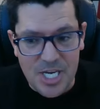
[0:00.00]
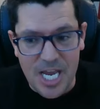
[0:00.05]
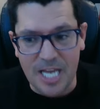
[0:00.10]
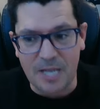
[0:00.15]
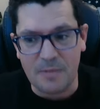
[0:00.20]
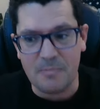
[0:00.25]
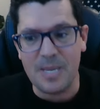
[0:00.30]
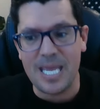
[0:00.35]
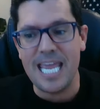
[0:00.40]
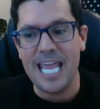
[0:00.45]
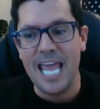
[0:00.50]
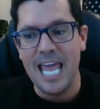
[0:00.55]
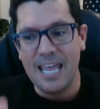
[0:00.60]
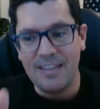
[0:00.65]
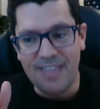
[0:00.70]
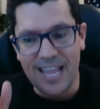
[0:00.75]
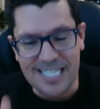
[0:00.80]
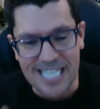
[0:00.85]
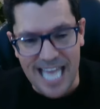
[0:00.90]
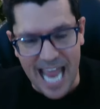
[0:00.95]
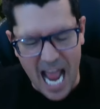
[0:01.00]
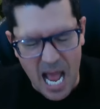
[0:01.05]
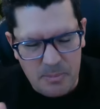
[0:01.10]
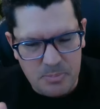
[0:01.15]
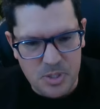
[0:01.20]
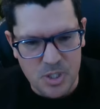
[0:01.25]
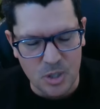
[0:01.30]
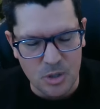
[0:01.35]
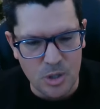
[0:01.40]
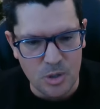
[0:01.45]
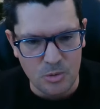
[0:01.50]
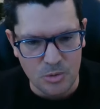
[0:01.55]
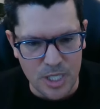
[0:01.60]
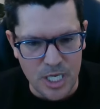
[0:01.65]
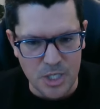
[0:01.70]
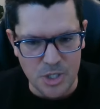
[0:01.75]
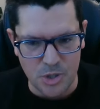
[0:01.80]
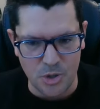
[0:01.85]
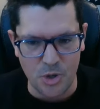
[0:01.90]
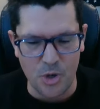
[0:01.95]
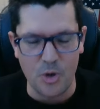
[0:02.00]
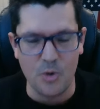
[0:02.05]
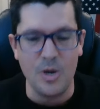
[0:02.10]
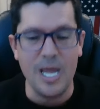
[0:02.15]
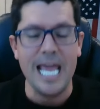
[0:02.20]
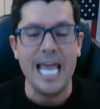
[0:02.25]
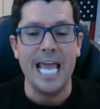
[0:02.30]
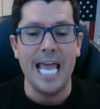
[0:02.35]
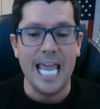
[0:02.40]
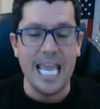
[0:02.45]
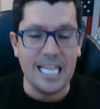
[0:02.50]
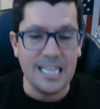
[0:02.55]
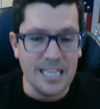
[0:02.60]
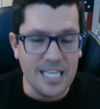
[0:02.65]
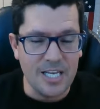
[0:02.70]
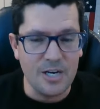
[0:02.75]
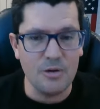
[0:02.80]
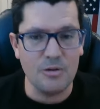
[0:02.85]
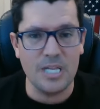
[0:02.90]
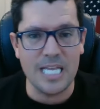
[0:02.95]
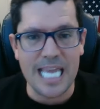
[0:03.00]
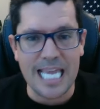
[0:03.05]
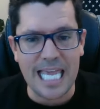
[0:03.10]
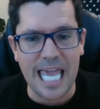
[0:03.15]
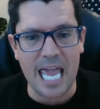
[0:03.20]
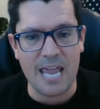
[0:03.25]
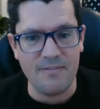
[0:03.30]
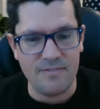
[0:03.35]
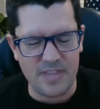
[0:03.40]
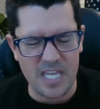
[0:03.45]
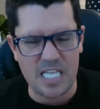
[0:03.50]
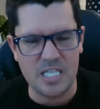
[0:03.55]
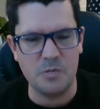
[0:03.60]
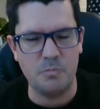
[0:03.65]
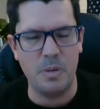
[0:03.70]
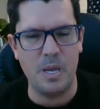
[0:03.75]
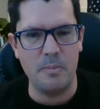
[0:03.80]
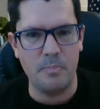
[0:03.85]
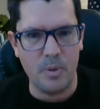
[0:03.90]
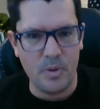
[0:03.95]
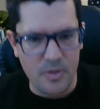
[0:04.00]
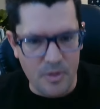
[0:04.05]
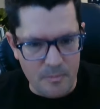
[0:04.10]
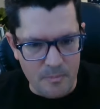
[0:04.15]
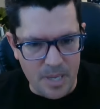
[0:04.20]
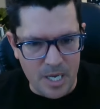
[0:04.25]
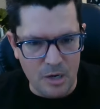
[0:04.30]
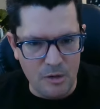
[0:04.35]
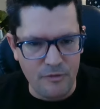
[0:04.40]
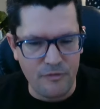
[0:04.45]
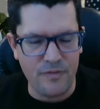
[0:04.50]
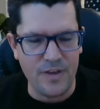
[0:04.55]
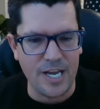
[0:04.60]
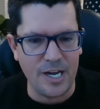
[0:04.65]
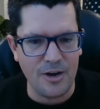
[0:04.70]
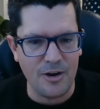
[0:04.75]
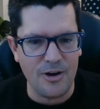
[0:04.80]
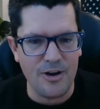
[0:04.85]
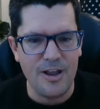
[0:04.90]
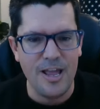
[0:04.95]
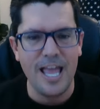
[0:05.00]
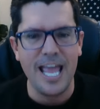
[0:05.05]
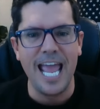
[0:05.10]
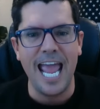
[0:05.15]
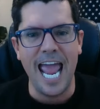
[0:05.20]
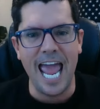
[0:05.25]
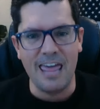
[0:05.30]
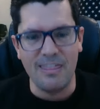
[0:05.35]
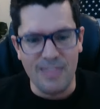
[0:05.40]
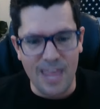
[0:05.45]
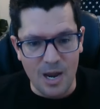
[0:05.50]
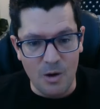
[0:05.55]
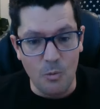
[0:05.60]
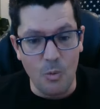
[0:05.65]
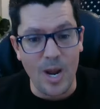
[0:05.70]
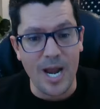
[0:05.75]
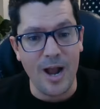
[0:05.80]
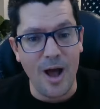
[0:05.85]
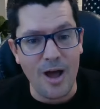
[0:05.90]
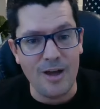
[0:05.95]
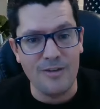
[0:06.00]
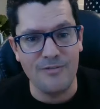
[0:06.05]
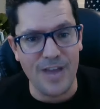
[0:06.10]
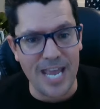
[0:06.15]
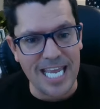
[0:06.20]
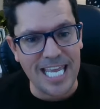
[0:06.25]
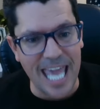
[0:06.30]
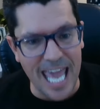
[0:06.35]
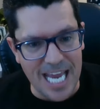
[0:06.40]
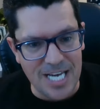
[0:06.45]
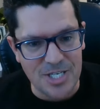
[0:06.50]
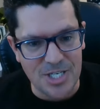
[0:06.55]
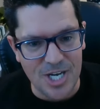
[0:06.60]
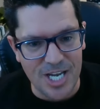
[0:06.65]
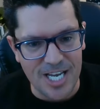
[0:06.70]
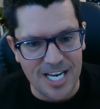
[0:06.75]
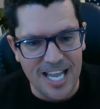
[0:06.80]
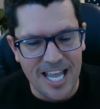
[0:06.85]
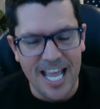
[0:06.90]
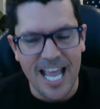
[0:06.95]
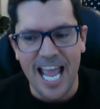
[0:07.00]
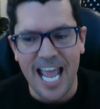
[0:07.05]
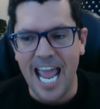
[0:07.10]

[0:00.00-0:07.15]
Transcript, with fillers: check me. That's absolutely true. He literally gave these people the middle finger and then went on vacation.